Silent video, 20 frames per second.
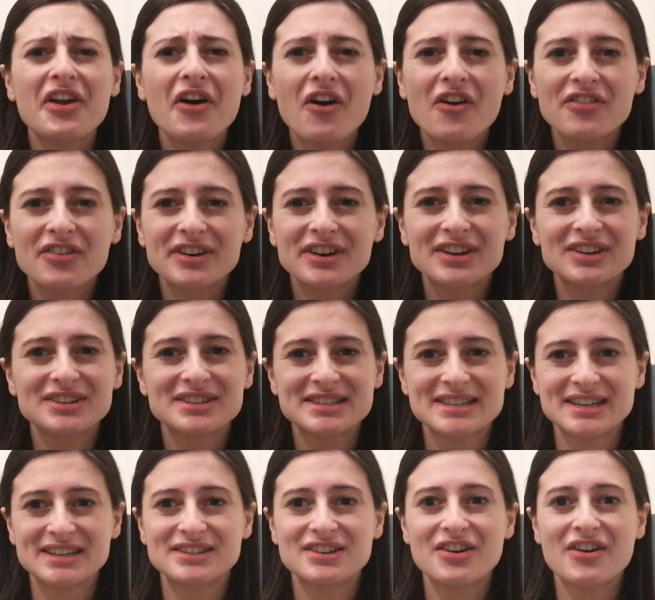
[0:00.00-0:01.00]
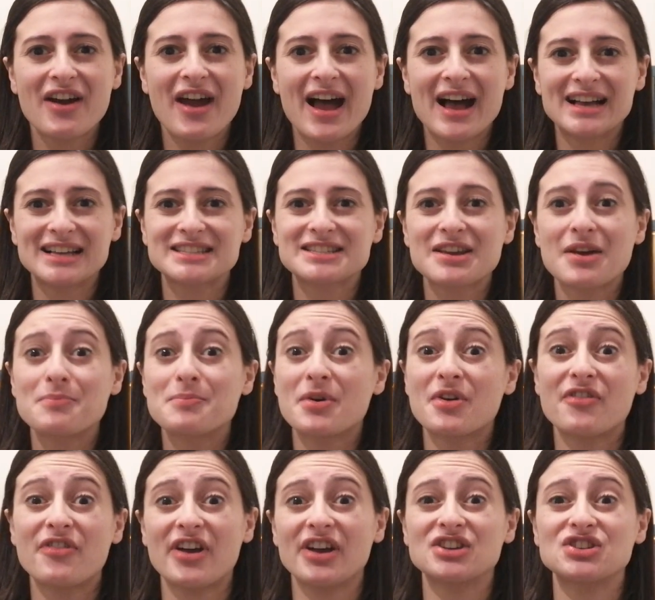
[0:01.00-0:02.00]
often considered as
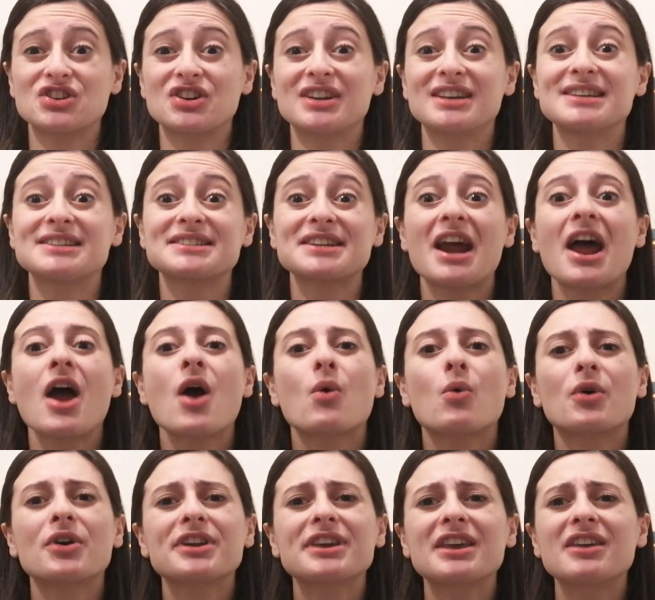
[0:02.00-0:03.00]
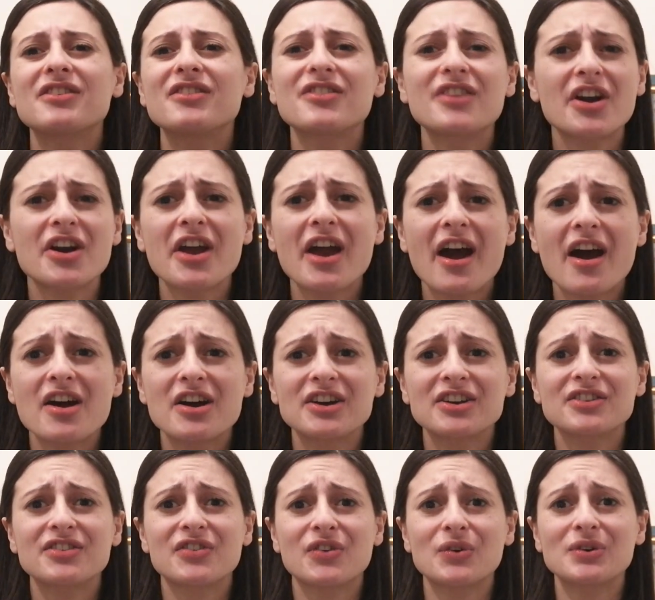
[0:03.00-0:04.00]
perfectionists, working very hard
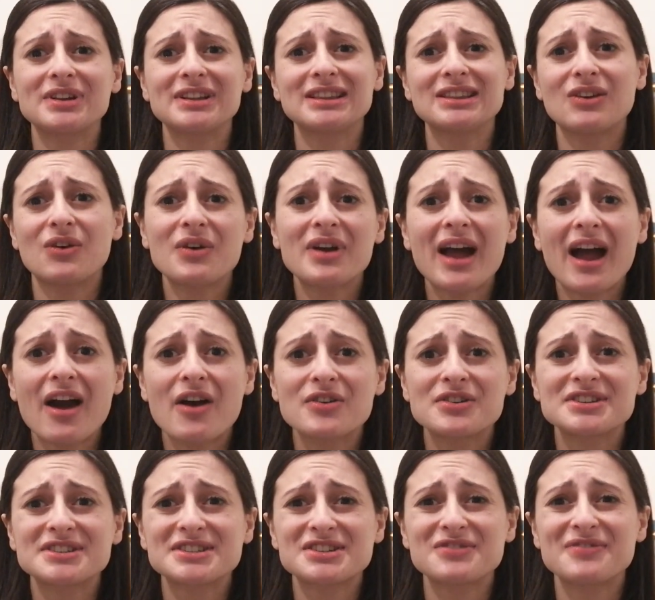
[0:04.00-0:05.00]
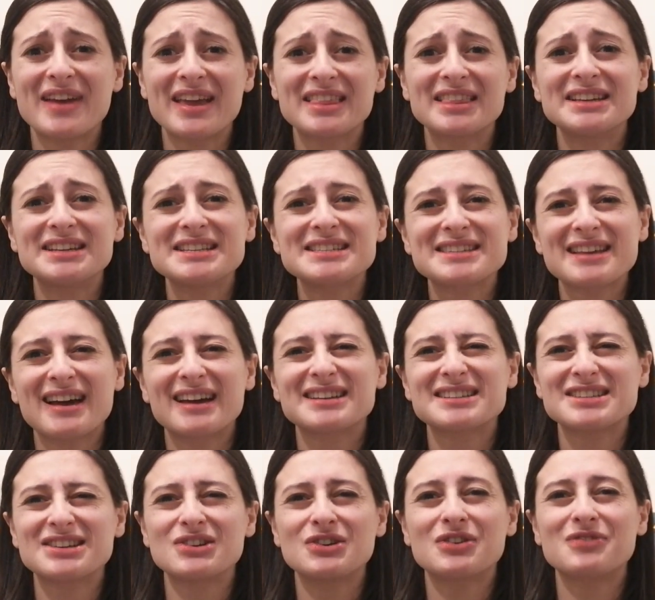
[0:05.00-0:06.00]
for long hours to make the
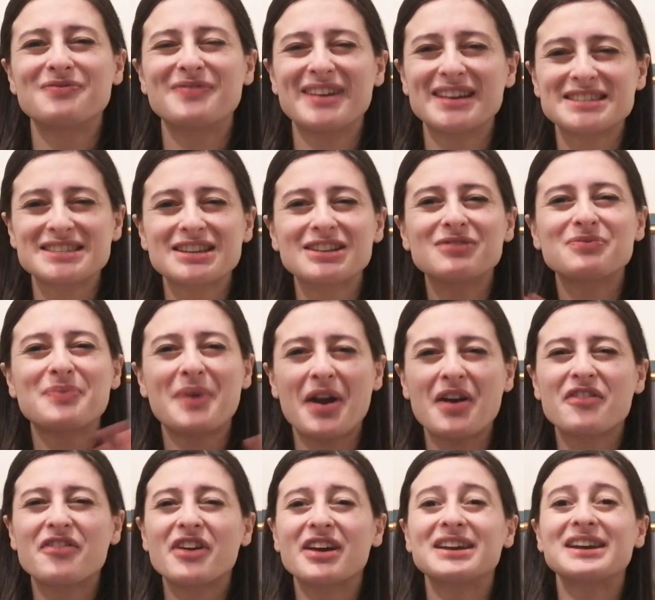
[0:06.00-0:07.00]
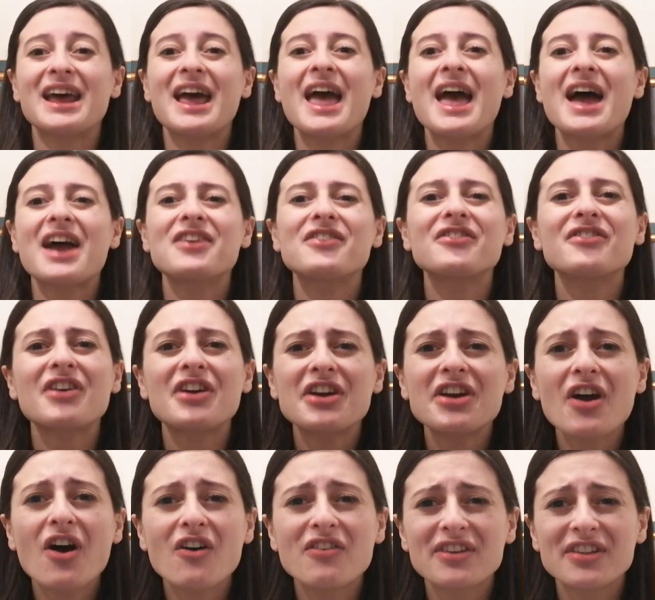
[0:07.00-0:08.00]
designs look pixel perfect, and very
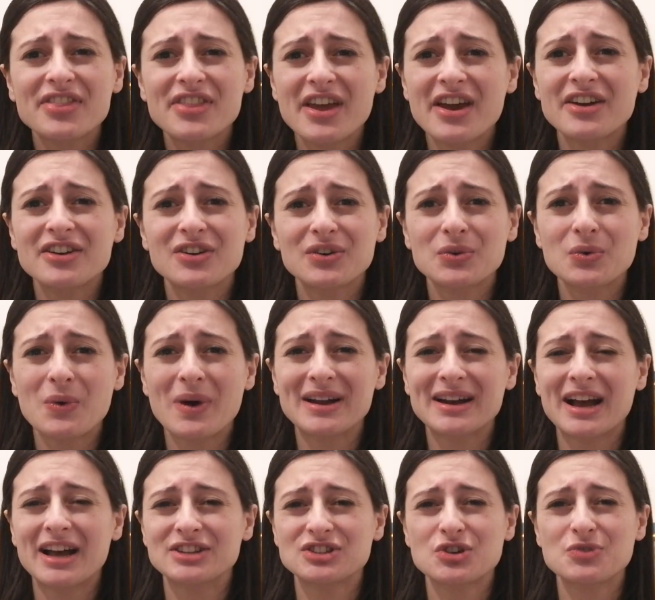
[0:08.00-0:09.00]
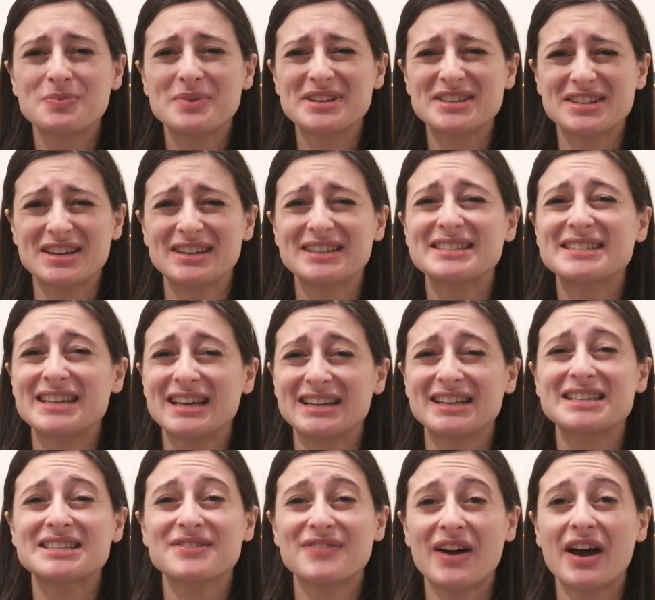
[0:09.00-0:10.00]
often they are not 100%
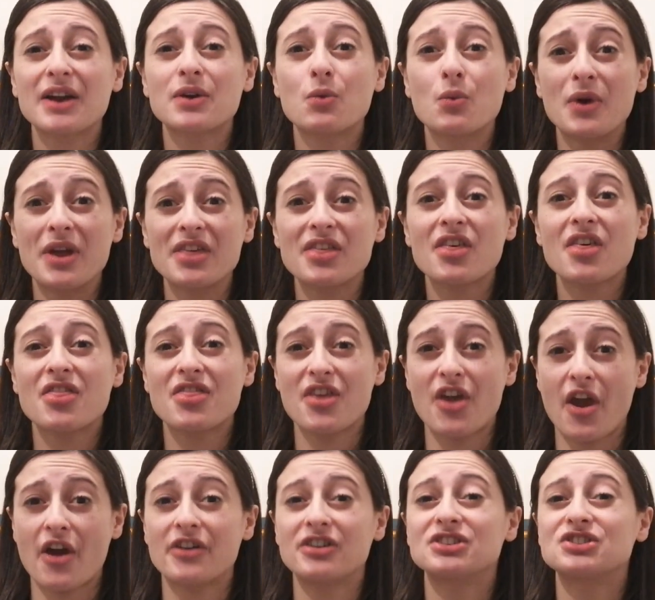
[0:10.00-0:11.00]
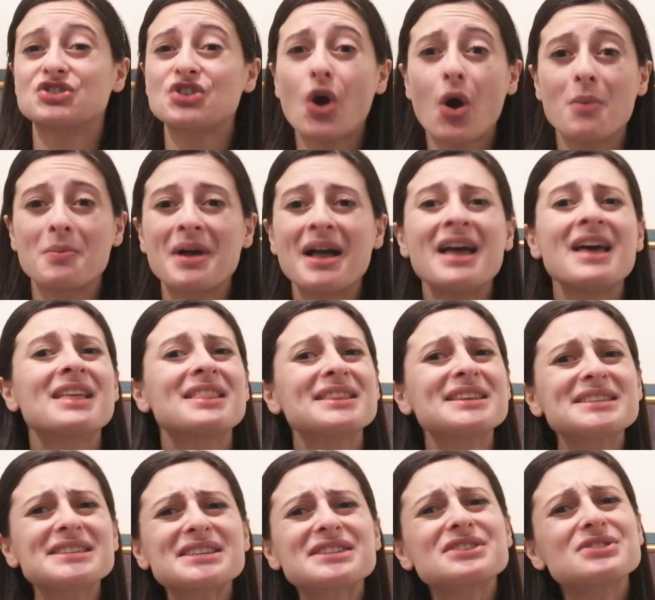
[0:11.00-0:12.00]
satisfied with their job.
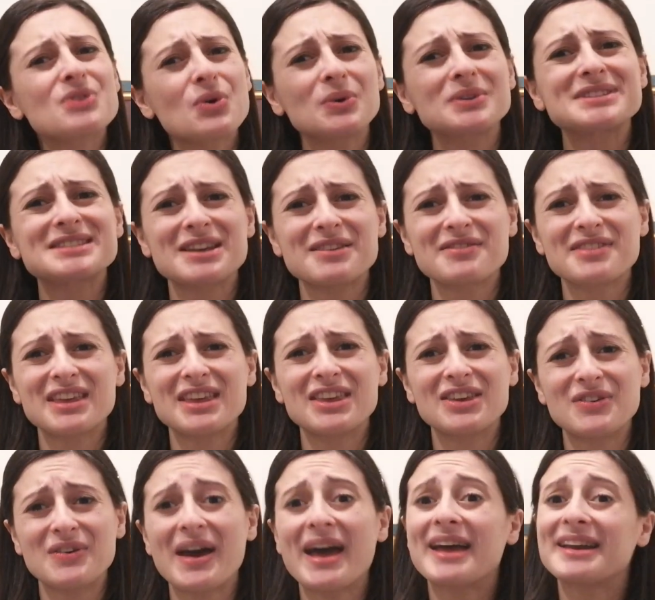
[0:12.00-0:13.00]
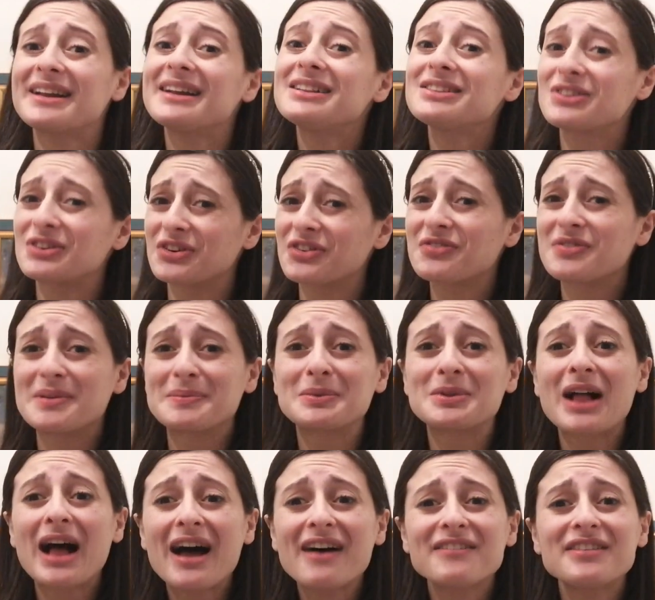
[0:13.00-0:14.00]
This is not something new and a lot of people
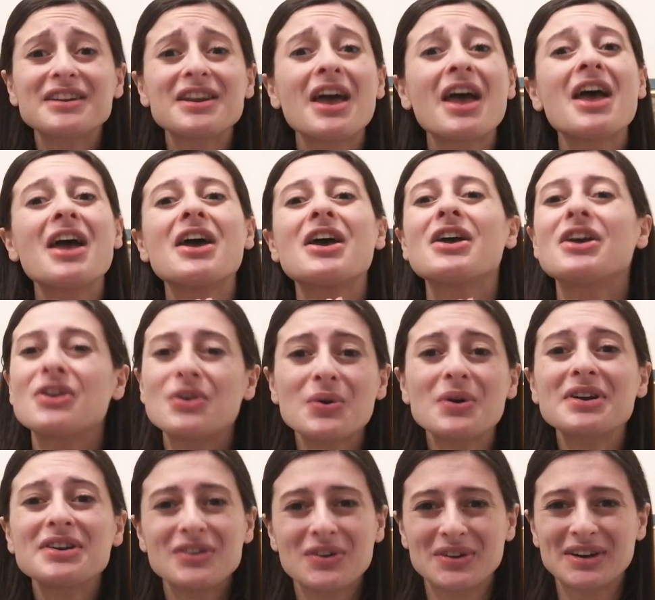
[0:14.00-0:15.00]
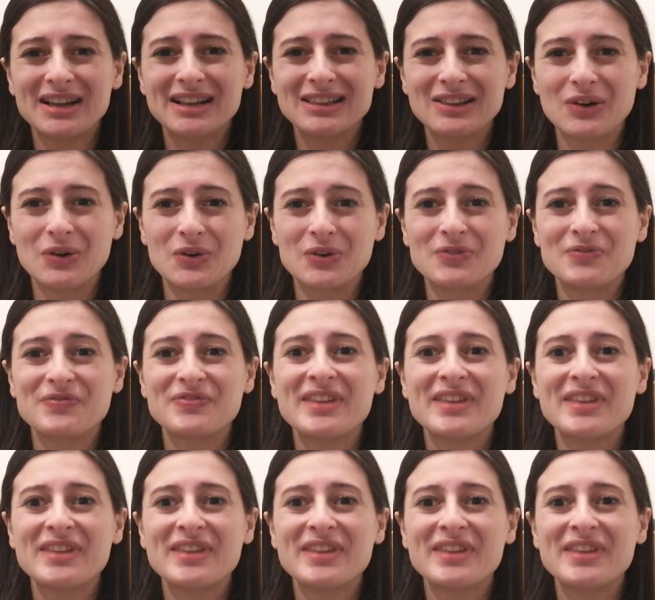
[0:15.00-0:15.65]
have it. You are not alone.